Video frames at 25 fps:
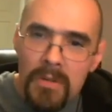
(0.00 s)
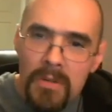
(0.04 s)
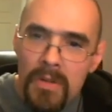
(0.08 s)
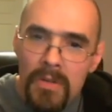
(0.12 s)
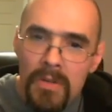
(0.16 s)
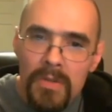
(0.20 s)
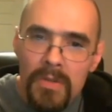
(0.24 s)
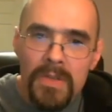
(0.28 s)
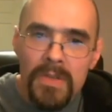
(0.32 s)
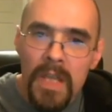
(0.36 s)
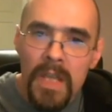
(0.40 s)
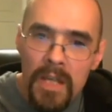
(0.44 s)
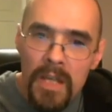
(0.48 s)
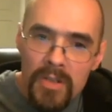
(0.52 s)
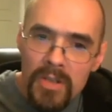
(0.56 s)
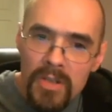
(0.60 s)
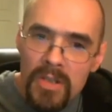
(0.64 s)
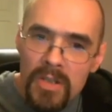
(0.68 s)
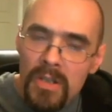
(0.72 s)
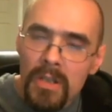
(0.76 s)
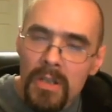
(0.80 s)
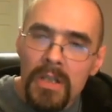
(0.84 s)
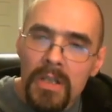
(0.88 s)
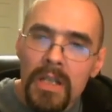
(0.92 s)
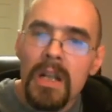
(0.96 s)
material
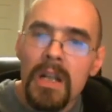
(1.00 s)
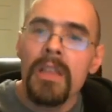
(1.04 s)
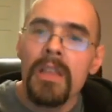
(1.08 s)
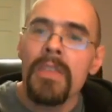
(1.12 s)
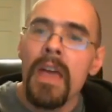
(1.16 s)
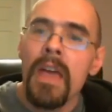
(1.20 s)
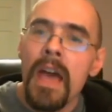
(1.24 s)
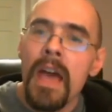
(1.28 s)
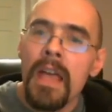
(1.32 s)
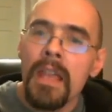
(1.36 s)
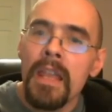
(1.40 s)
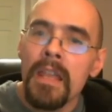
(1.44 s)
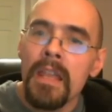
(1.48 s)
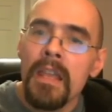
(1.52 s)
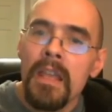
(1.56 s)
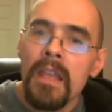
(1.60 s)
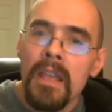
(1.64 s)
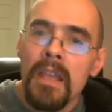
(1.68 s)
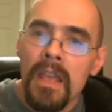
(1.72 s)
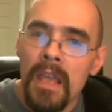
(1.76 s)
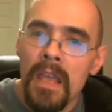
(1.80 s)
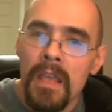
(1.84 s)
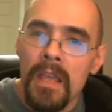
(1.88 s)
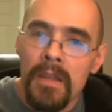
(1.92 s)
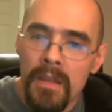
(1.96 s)
section, click on that,
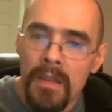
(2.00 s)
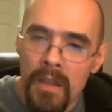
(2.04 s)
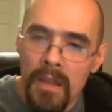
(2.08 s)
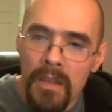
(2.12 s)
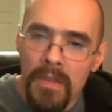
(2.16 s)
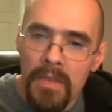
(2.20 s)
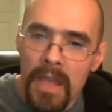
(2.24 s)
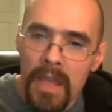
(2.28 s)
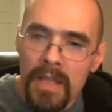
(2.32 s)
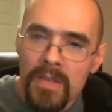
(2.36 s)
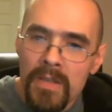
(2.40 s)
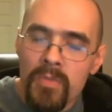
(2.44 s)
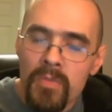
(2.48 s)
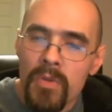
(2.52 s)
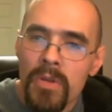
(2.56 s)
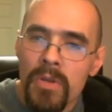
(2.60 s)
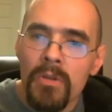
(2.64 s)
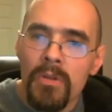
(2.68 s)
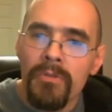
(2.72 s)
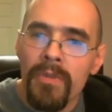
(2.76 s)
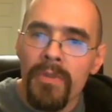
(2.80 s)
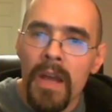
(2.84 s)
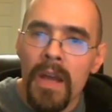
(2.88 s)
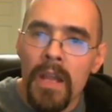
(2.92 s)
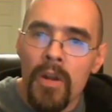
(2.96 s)
and that's
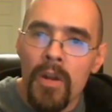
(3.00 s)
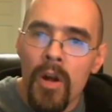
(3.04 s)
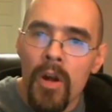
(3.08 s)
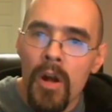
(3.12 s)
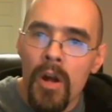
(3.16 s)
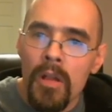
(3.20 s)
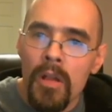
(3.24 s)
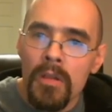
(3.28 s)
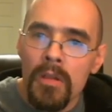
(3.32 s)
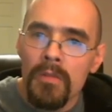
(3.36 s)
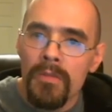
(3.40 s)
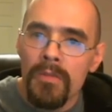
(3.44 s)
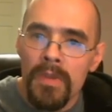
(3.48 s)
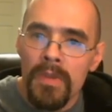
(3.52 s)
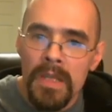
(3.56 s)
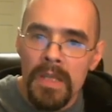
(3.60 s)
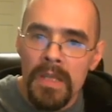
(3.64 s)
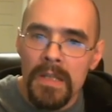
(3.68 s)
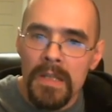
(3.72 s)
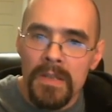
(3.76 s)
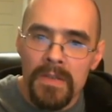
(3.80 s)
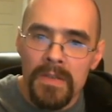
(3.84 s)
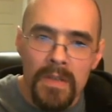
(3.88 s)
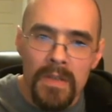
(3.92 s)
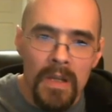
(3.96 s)
where you'll find all of
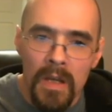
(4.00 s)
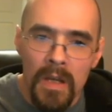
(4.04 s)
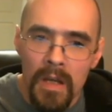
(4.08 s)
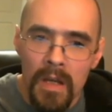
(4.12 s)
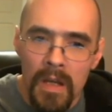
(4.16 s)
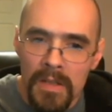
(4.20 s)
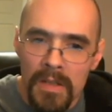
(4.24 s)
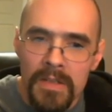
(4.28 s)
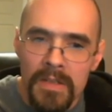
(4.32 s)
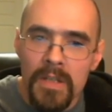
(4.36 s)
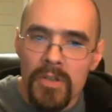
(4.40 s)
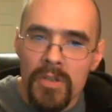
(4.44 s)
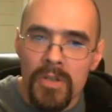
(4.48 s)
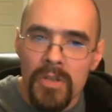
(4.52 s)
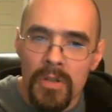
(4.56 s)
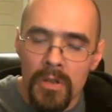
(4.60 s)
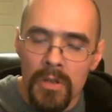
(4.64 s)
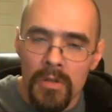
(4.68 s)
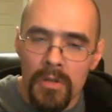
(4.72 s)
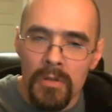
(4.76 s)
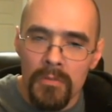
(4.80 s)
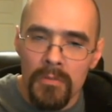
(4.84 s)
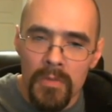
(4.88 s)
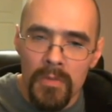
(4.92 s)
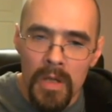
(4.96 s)
these
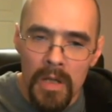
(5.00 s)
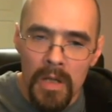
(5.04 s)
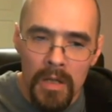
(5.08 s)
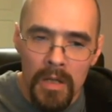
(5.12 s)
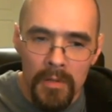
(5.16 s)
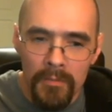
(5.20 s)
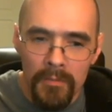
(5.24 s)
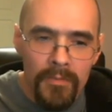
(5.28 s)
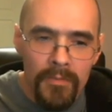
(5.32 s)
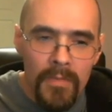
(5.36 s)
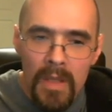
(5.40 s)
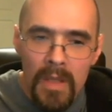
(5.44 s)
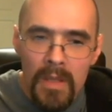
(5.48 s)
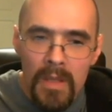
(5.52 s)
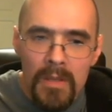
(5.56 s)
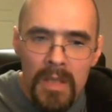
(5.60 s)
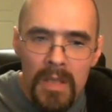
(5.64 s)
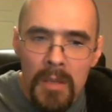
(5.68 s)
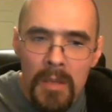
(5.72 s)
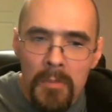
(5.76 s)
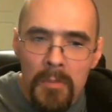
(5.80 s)
additional